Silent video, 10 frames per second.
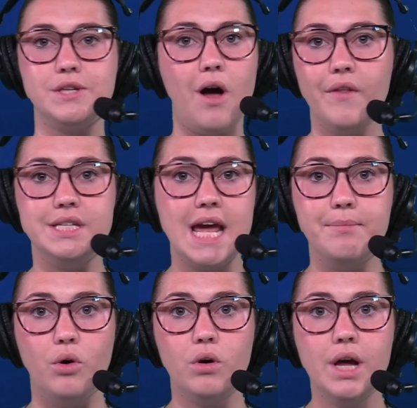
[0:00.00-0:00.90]
on the
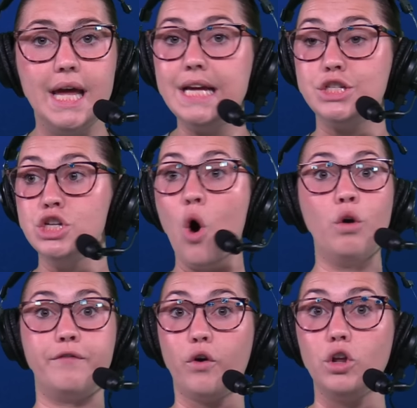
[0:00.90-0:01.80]
table. He's
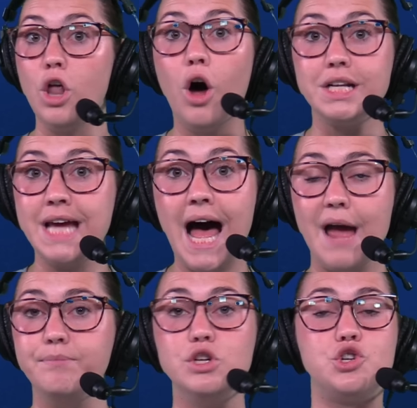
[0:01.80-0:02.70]
known for a long
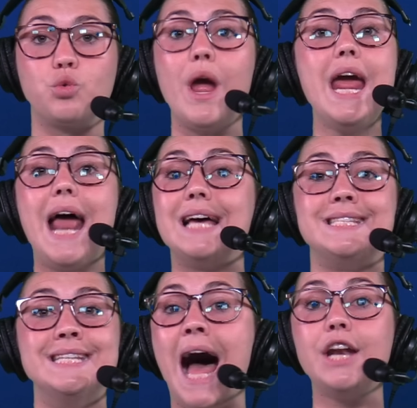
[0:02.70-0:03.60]
time. The trade has
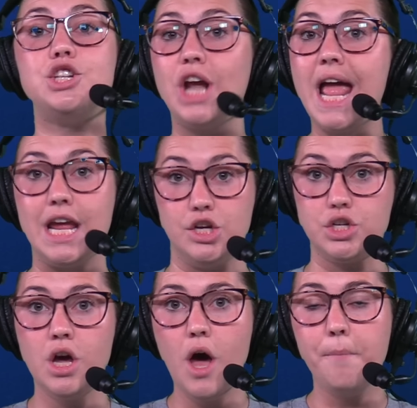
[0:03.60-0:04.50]
not changed
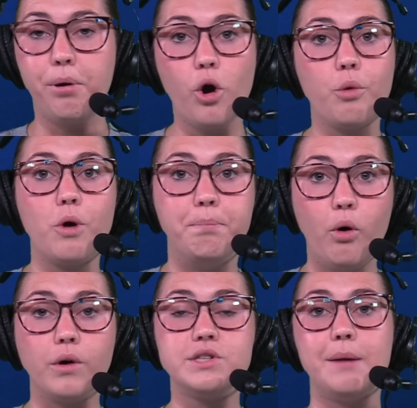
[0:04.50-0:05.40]
per
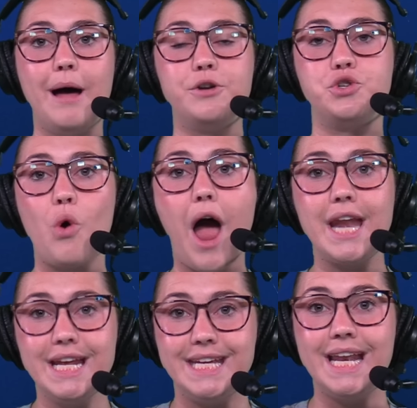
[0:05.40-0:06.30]
reports about
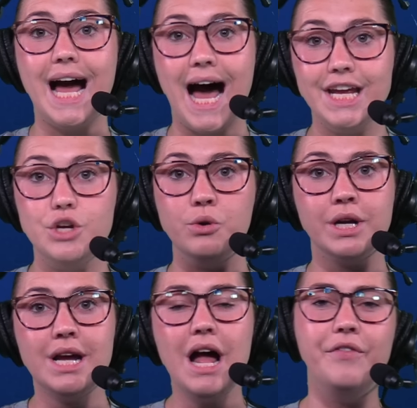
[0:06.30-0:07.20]
trying to get Aiyuk.
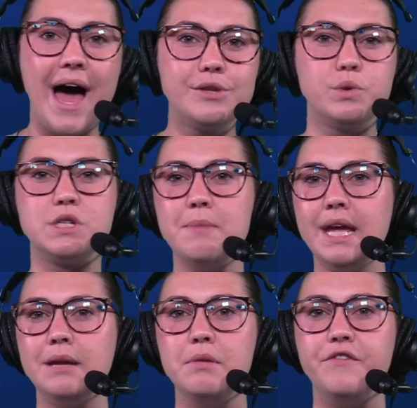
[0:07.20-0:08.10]
That's what's
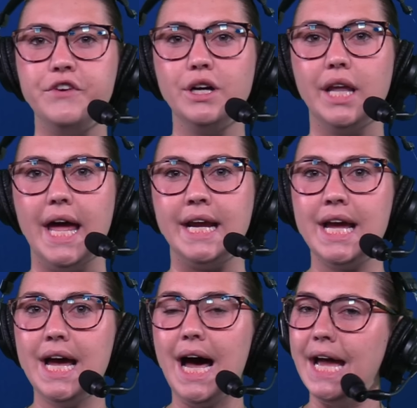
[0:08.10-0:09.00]
making me feel like
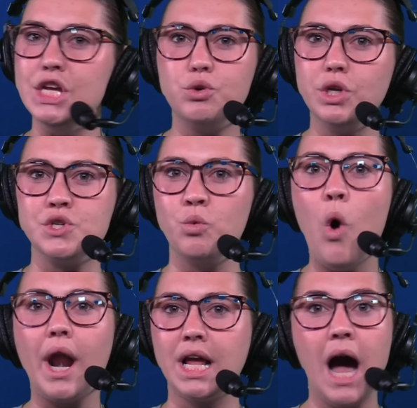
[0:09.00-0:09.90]
Aiyuk doesn't
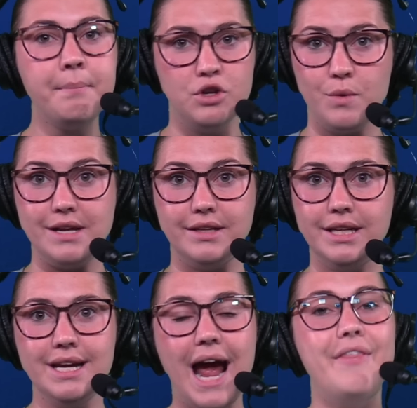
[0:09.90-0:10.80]
want to come to New England.
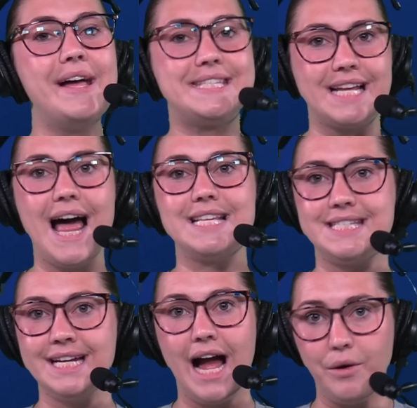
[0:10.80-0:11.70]
And that's the last
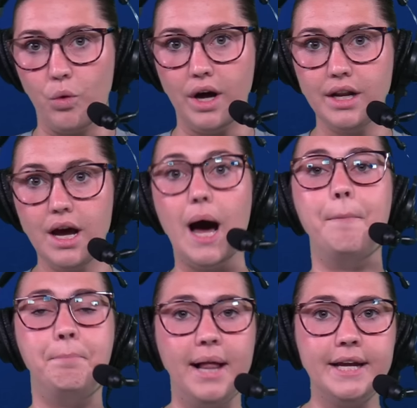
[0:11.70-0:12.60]
thing I want. A
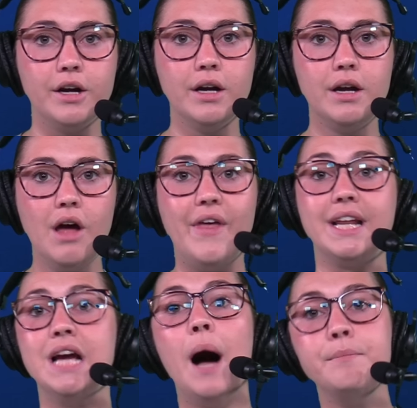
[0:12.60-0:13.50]
player
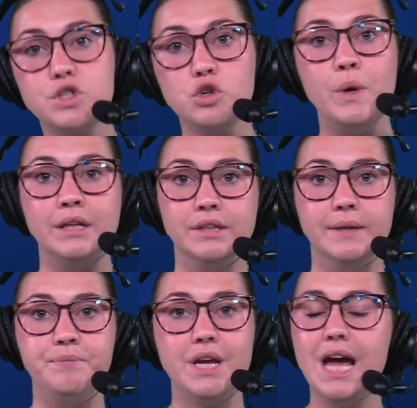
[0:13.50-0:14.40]
that comes to New
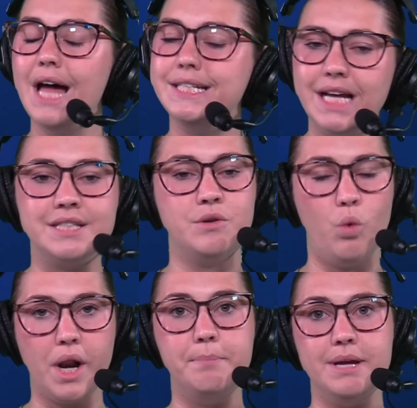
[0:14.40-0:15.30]
England that doesn't
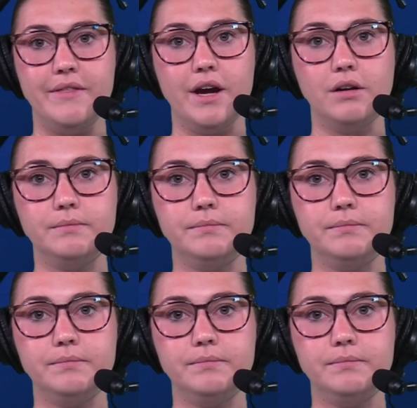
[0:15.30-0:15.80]
want to be there.